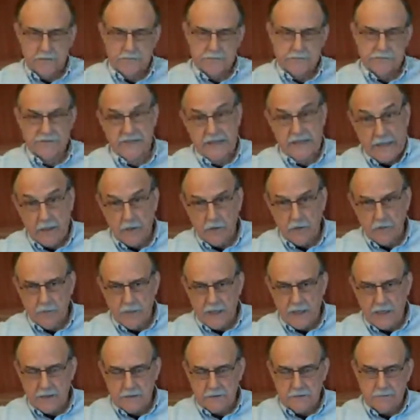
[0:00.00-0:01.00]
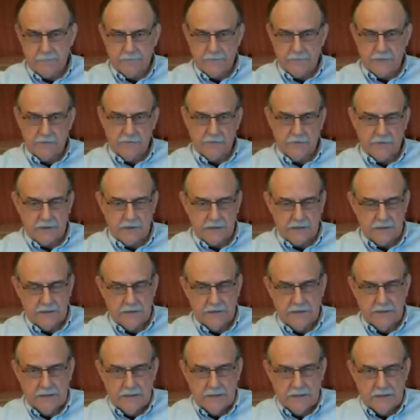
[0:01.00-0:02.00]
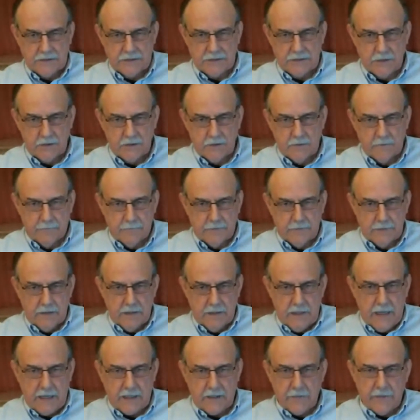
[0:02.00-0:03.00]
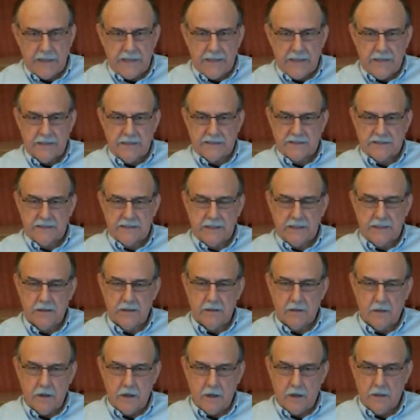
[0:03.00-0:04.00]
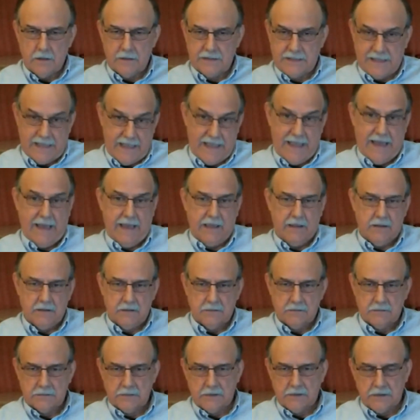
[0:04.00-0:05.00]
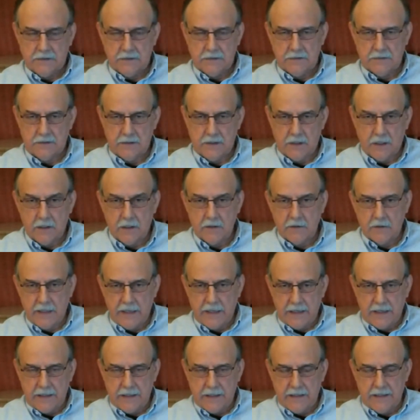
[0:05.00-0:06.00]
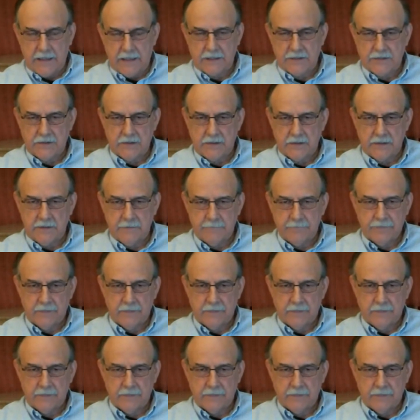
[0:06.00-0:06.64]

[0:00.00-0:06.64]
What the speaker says: scaled model of the thing. So I created this thing on CAD, on AutoCAD actually.